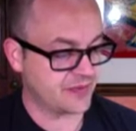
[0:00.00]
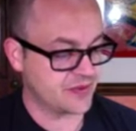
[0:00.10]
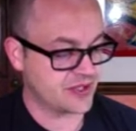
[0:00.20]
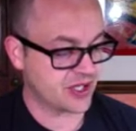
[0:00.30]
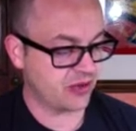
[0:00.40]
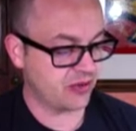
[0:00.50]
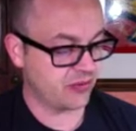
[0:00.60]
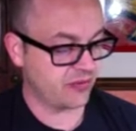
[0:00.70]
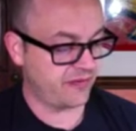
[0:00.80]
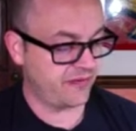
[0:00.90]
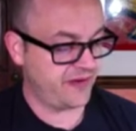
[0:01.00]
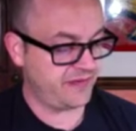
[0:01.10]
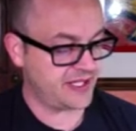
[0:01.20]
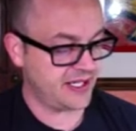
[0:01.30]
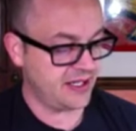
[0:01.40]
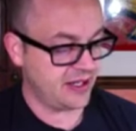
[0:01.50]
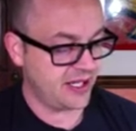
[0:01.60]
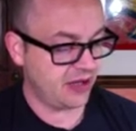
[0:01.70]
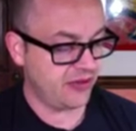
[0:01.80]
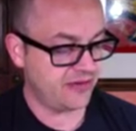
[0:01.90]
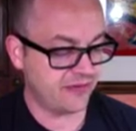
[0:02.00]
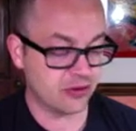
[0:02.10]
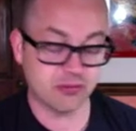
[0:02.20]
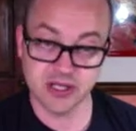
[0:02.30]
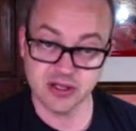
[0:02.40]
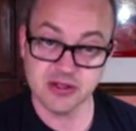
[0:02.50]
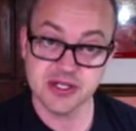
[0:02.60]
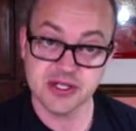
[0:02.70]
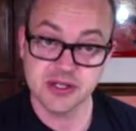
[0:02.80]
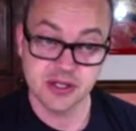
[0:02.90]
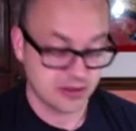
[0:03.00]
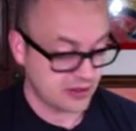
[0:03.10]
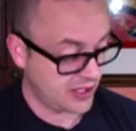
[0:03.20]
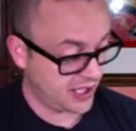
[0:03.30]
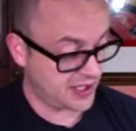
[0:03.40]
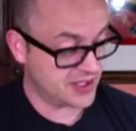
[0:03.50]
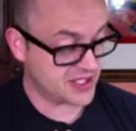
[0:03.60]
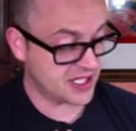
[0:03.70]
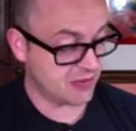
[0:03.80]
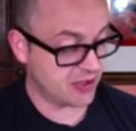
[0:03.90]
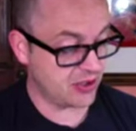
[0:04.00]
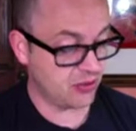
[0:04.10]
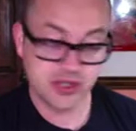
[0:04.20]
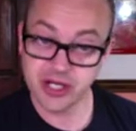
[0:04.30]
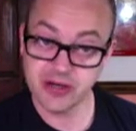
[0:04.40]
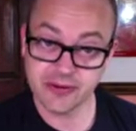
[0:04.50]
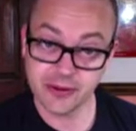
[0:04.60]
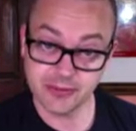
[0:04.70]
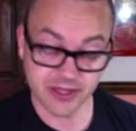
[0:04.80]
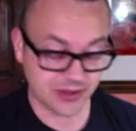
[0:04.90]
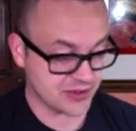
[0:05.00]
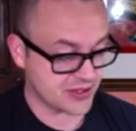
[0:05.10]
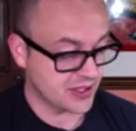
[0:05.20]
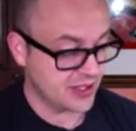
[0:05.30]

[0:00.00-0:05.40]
So 50 healthy food meals and 0 junk food meals,